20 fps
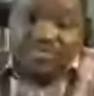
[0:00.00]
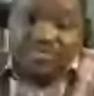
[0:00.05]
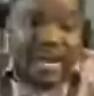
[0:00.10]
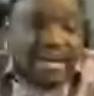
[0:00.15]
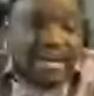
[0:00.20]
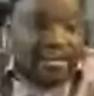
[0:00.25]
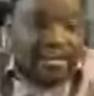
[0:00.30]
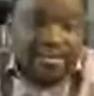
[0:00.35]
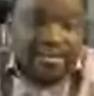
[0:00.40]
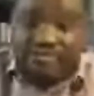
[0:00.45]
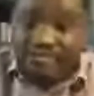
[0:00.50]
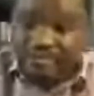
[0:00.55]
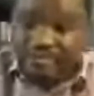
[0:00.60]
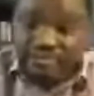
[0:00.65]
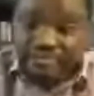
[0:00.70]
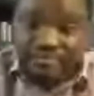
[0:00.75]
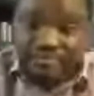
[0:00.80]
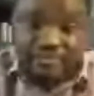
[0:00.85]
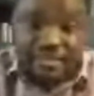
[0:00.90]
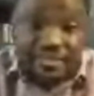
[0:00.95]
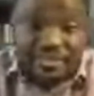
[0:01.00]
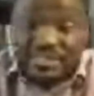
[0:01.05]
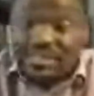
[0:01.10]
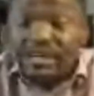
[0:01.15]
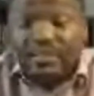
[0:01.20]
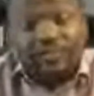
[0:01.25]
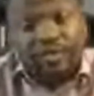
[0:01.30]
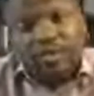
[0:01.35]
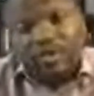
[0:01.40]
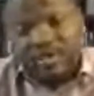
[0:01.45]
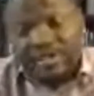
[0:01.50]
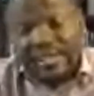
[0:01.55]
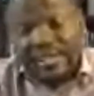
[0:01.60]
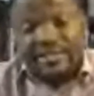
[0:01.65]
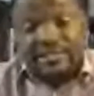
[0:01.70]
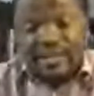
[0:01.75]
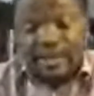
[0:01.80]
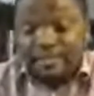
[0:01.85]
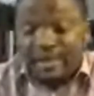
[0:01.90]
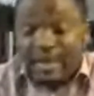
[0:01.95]
rank, there's several things
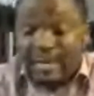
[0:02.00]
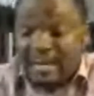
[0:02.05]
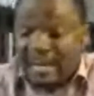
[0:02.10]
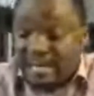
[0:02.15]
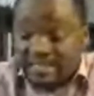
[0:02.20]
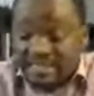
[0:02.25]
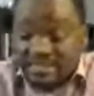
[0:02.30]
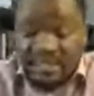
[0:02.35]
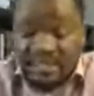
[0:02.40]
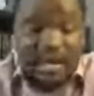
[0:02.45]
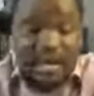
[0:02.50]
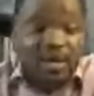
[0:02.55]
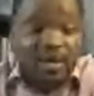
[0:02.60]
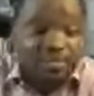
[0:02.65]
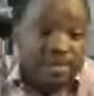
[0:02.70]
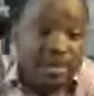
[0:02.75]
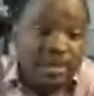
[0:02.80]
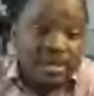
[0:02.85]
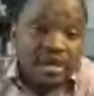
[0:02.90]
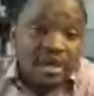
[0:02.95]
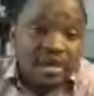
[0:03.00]
that might actually help.